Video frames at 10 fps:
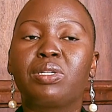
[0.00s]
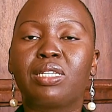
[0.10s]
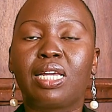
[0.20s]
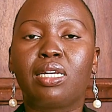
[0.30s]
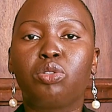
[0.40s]
is
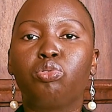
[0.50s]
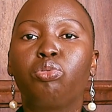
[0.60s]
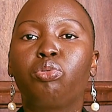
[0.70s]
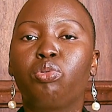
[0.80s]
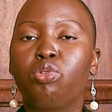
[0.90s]
likely to
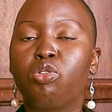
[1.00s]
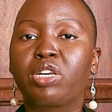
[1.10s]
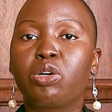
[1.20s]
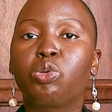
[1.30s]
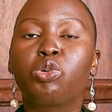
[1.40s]
throw all
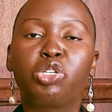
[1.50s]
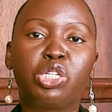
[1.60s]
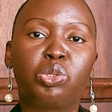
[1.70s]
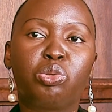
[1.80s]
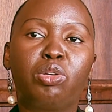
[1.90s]

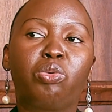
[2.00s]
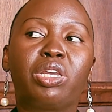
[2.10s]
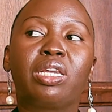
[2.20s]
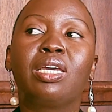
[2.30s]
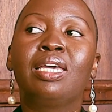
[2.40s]
caution to the
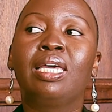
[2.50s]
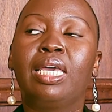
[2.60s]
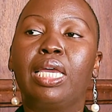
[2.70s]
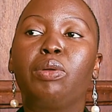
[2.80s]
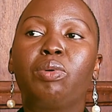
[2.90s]
wind
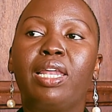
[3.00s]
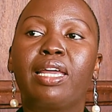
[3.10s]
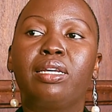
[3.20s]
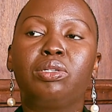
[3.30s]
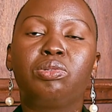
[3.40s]
and we're
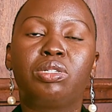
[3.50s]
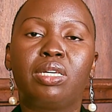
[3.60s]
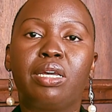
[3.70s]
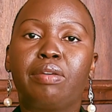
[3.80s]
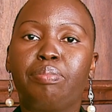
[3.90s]
likely to
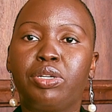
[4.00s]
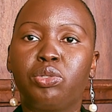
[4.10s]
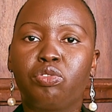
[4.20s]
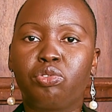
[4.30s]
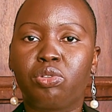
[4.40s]
see a repeat
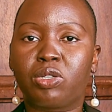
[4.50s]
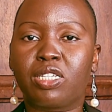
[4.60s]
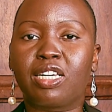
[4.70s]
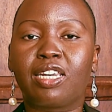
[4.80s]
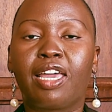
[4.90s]
of
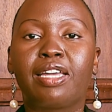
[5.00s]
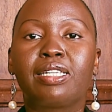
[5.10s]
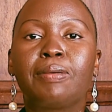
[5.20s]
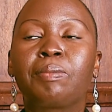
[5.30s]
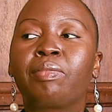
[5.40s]
2008.
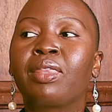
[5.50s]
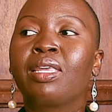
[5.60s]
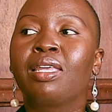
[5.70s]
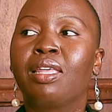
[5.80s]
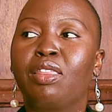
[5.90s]

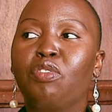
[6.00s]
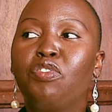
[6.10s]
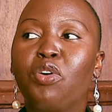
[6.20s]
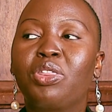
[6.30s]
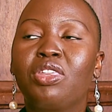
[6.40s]
The
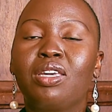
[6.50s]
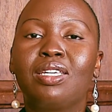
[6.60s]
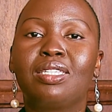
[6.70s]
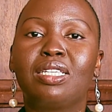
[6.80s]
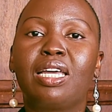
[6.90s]
fourth
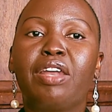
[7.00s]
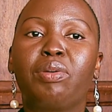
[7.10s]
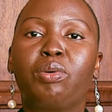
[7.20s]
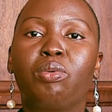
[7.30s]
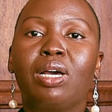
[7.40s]

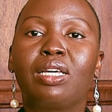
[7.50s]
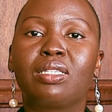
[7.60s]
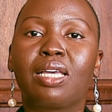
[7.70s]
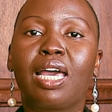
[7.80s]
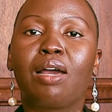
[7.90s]
scenario
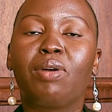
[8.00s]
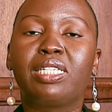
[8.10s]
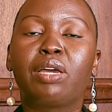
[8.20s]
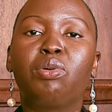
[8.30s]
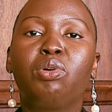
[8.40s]
is
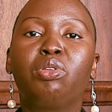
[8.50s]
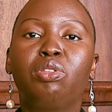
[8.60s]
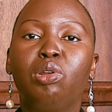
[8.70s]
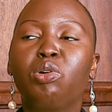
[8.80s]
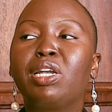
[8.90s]
what I call
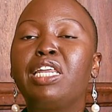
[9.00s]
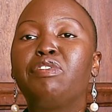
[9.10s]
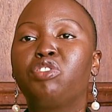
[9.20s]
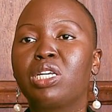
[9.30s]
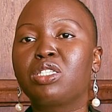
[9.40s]

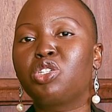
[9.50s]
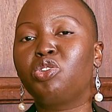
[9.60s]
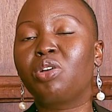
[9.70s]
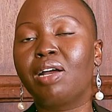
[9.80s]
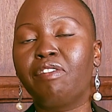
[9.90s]
long-lived
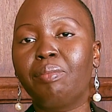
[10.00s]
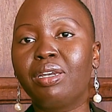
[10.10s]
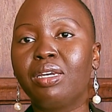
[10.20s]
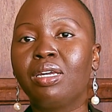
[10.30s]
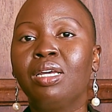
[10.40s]
transitional government,